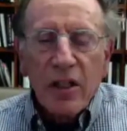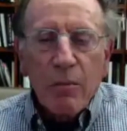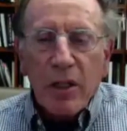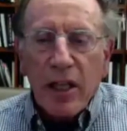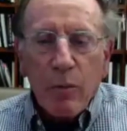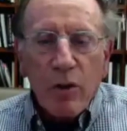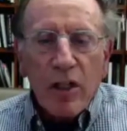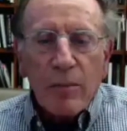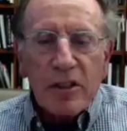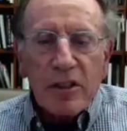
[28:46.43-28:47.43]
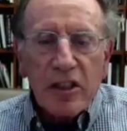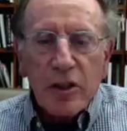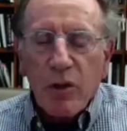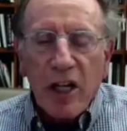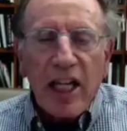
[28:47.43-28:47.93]
but they were in a position
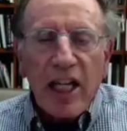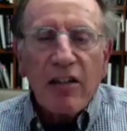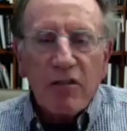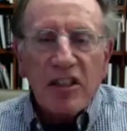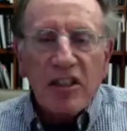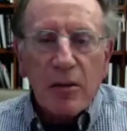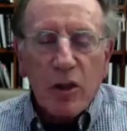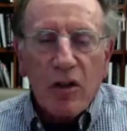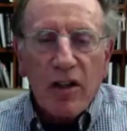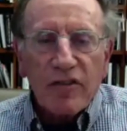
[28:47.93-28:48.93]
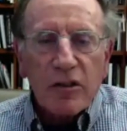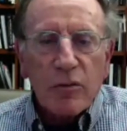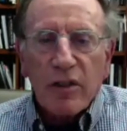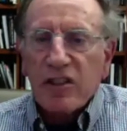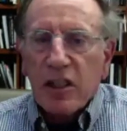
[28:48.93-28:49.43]
where any reasonable officer
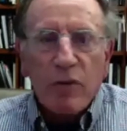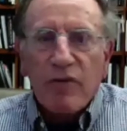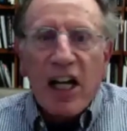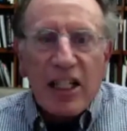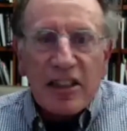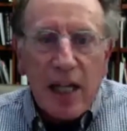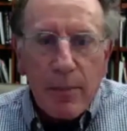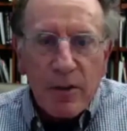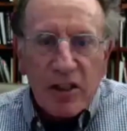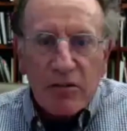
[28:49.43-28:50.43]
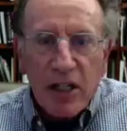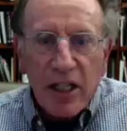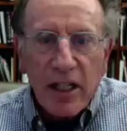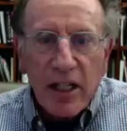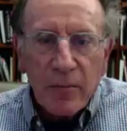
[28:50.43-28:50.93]
would have said, we've got to stop this right
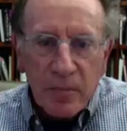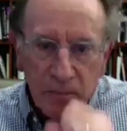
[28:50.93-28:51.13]
now.